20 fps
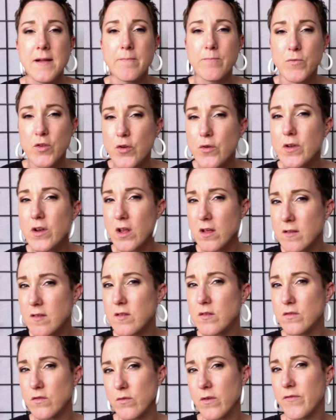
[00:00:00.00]
You can also
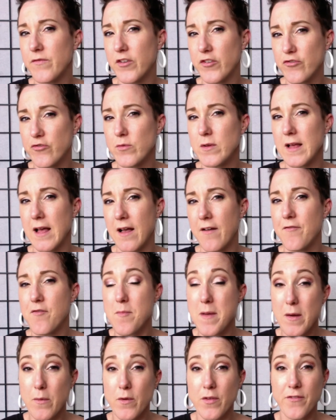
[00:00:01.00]
do a visual
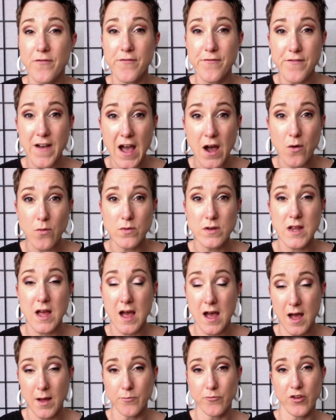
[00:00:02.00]
alphabet with found
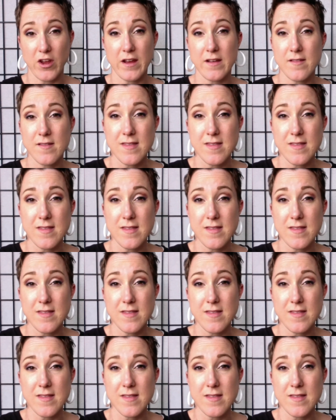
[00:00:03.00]
objects.